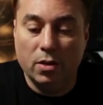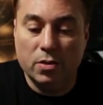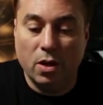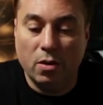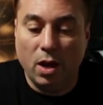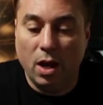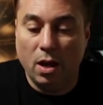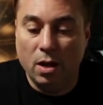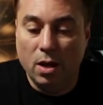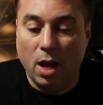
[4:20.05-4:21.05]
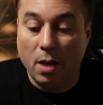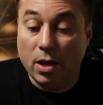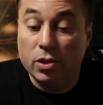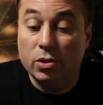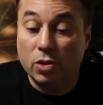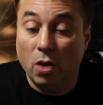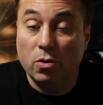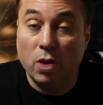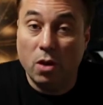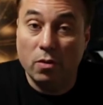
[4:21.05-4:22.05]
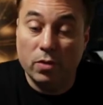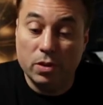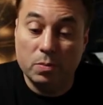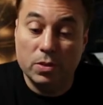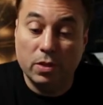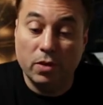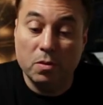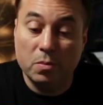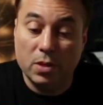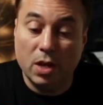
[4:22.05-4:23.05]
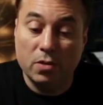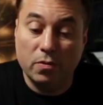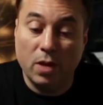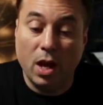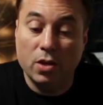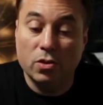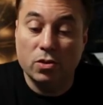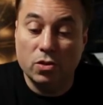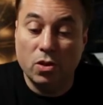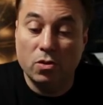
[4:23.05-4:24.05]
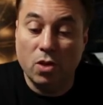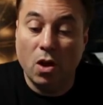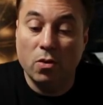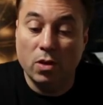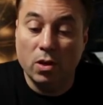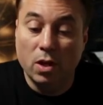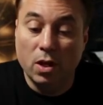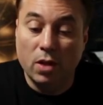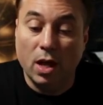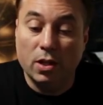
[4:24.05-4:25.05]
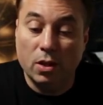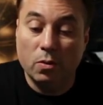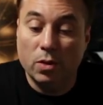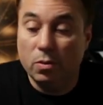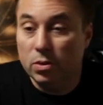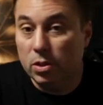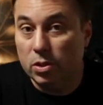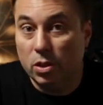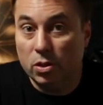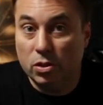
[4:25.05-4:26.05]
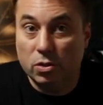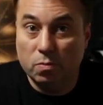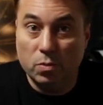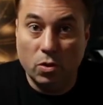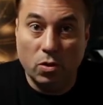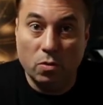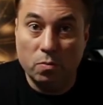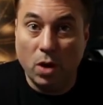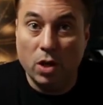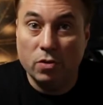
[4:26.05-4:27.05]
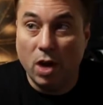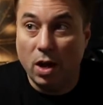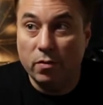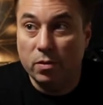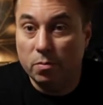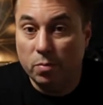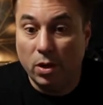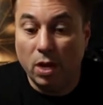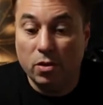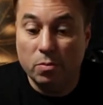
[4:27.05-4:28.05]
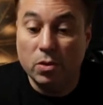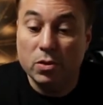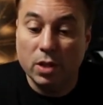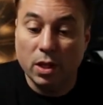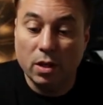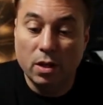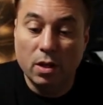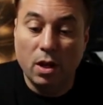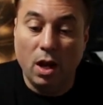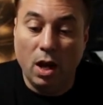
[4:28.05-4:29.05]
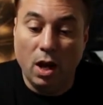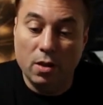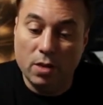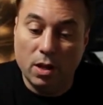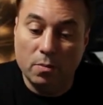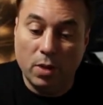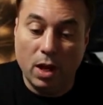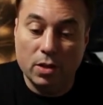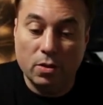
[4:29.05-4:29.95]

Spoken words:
So I actually don't know of the specific implementation for that. I just know that the idea with it was to search your hard drive and pull out your music and then play it.